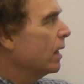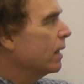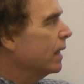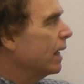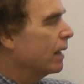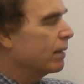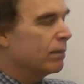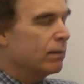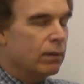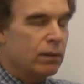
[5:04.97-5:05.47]

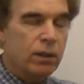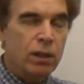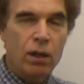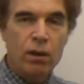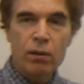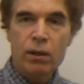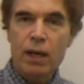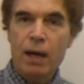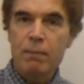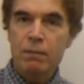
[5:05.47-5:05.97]
that,
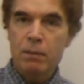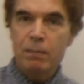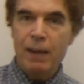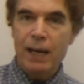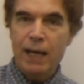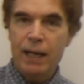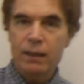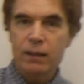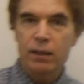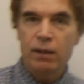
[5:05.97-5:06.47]
comes
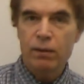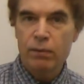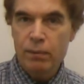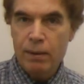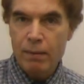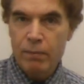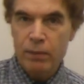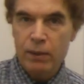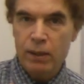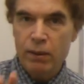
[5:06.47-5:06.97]
back,
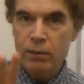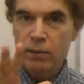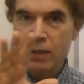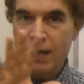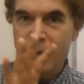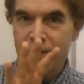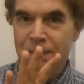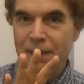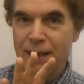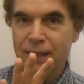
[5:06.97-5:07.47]
remember that
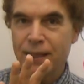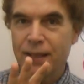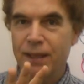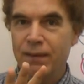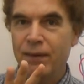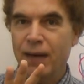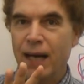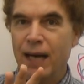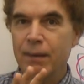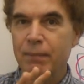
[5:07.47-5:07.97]
comes back to
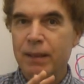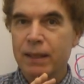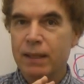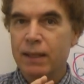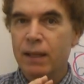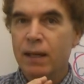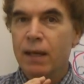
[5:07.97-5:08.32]
development,